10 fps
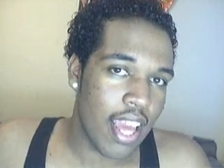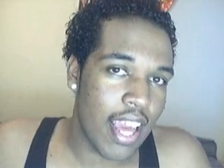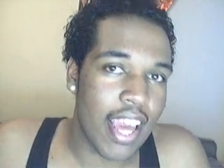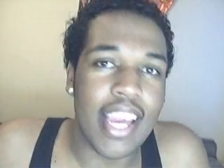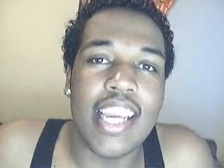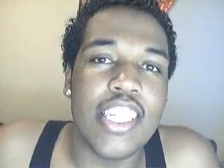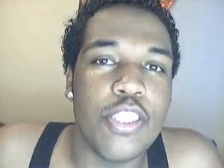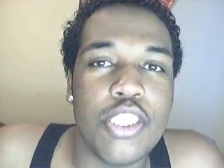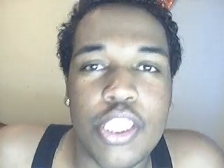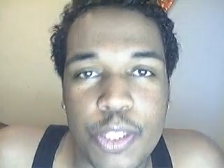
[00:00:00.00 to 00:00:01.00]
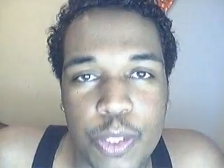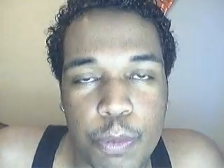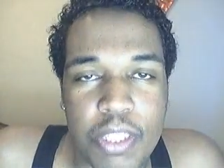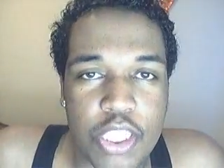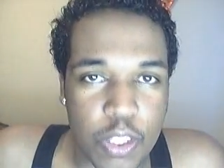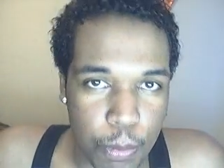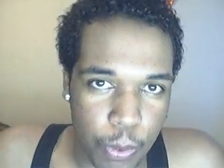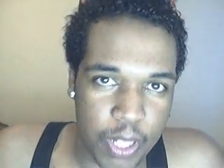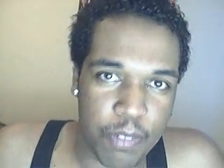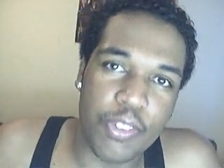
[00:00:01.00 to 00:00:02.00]
Hey YouTube, it's your
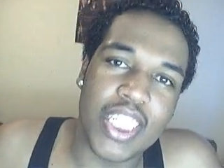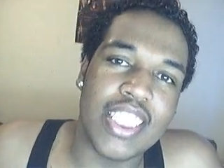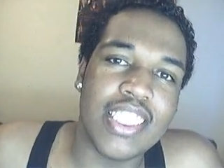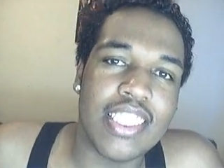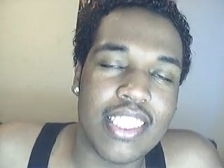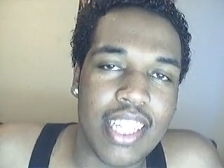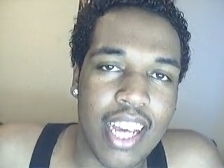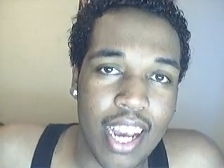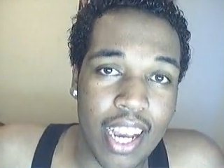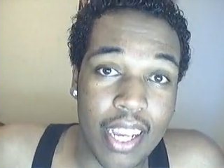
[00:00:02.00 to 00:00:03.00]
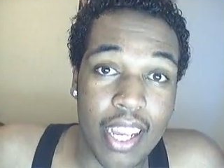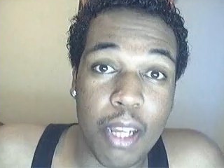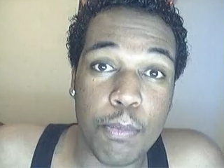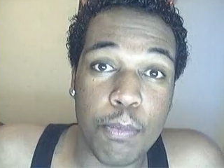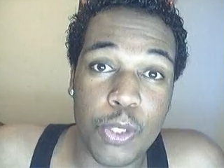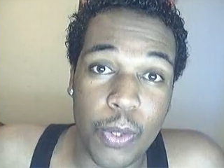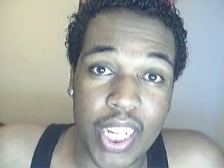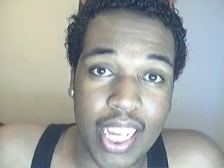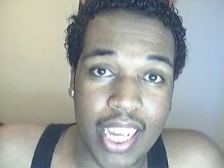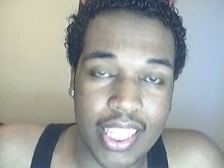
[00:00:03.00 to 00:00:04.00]
boy Reese. I am
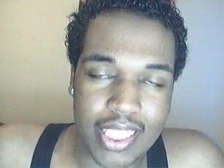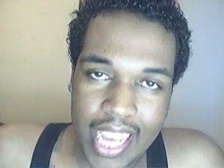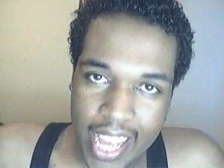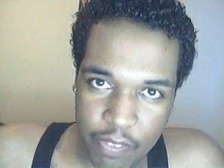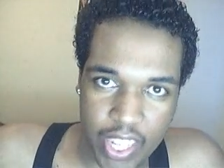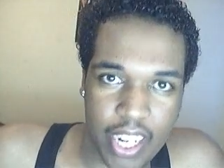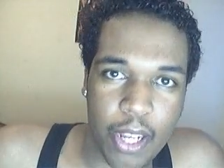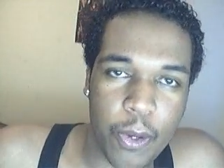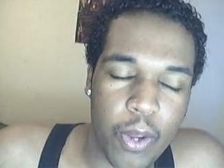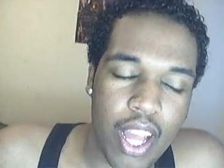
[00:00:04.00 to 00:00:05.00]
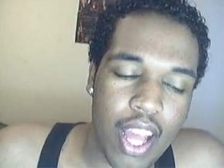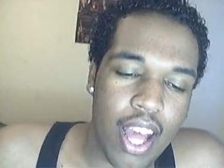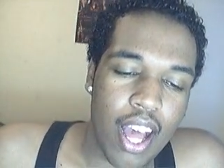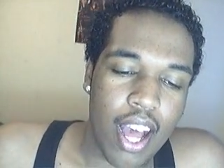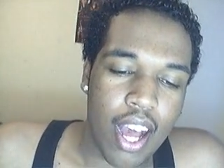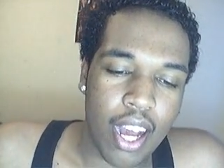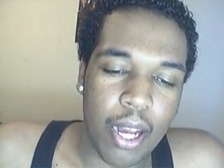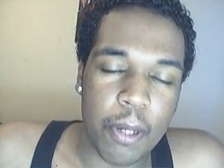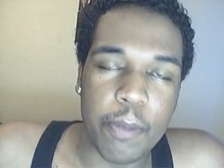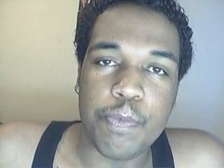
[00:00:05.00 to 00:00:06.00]
doing a tag video.
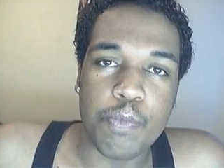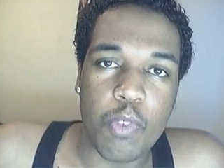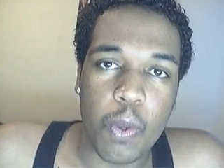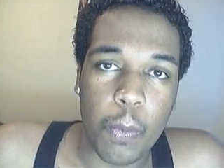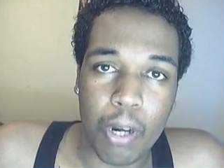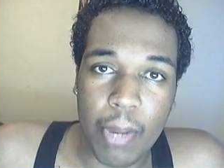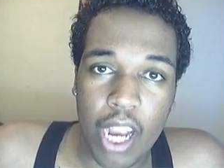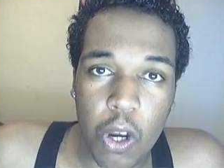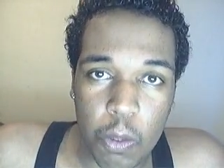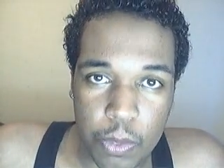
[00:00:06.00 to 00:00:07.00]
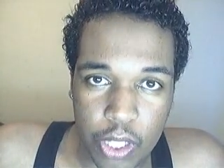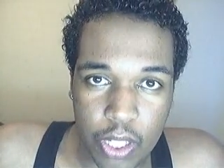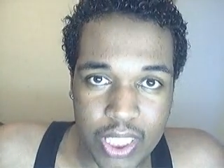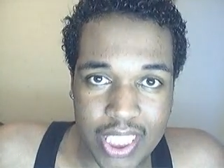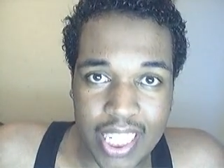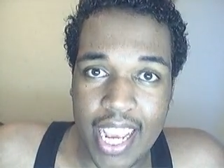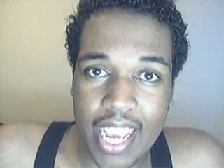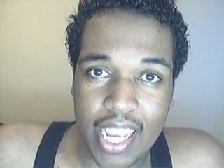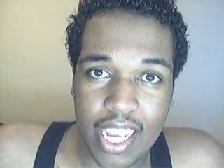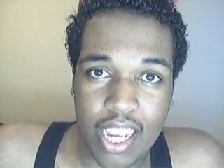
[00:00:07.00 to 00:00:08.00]
Um, one of my homegirls,
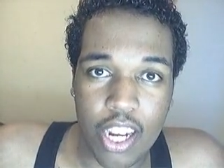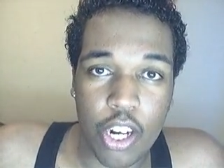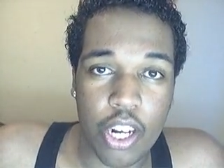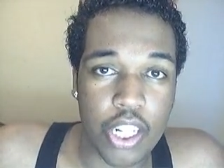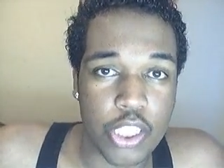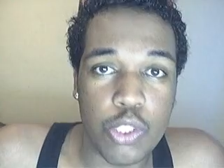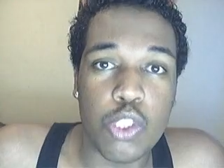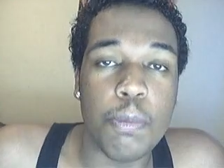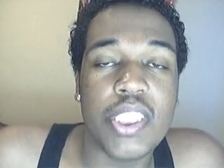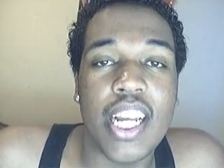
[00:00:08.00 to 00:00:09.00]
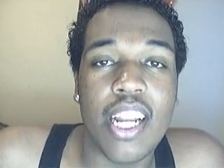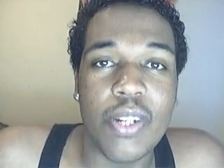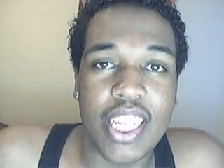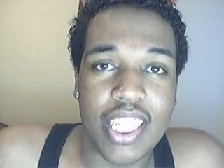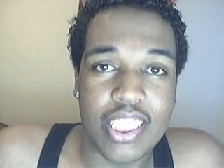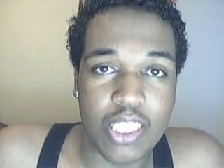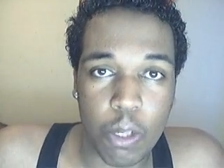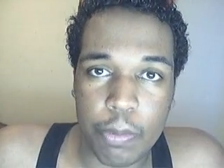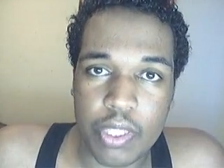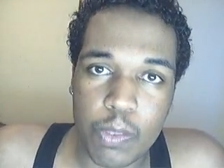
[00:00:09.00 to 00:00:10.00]
Denea, her YouTube channel is
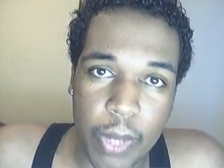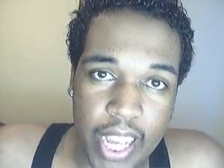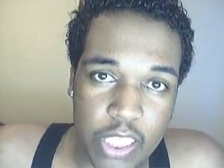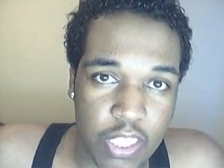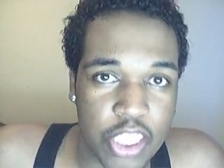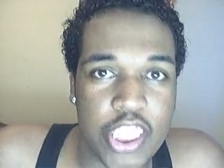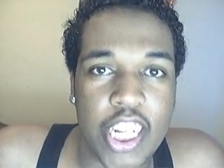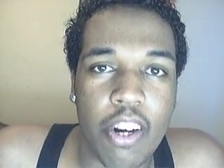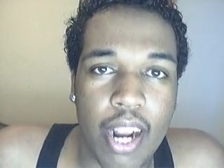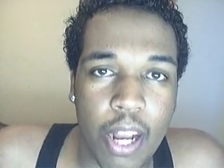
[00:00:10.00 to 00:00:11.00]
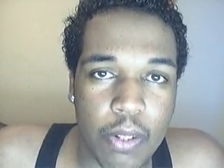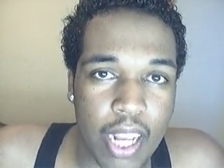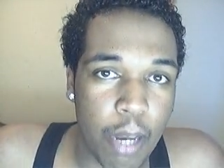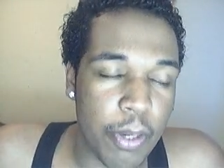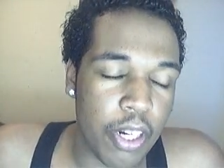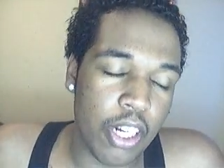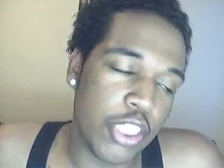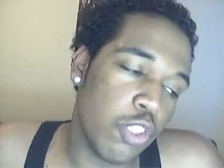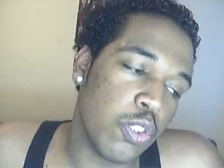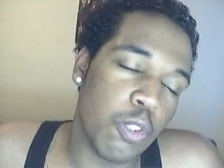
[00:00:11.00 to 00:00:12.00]
Dopest Swag. You can check her out after her
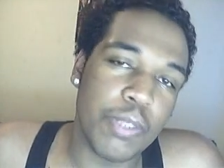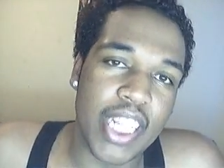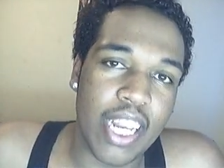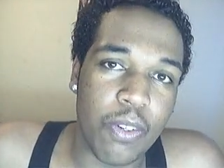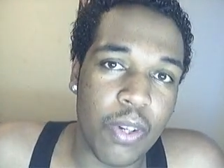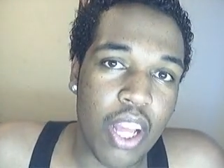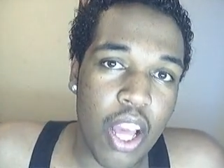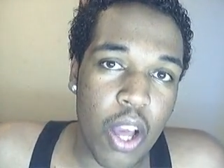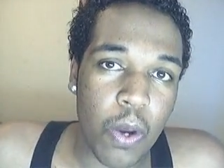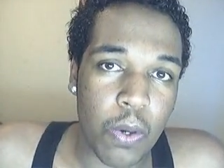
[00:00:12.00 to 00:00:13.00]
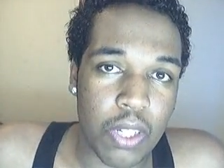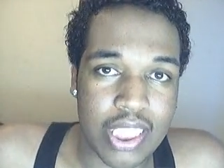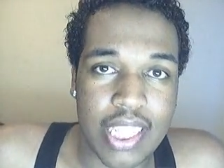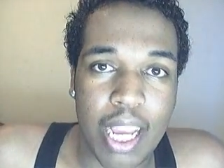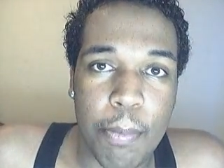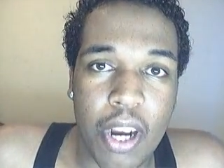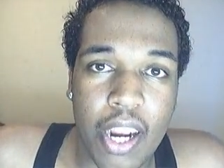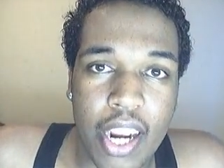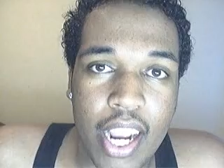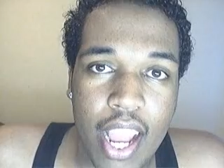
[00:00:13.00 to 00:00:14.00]
YouTube channel on the
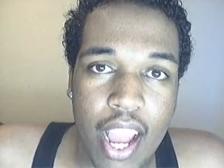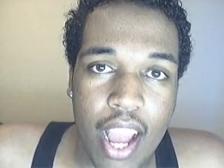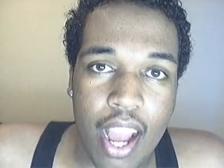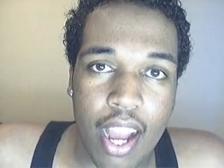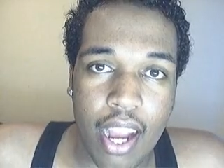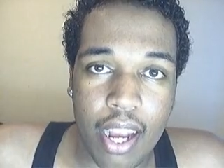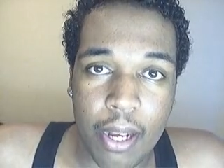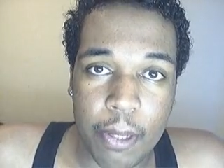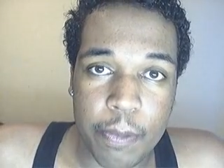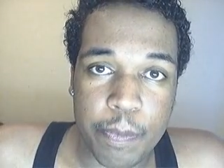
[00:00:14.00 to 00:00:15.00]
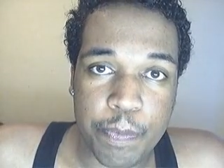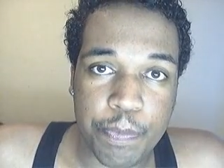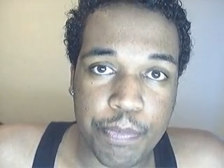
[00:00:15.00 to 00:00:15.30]
sidebar. Um,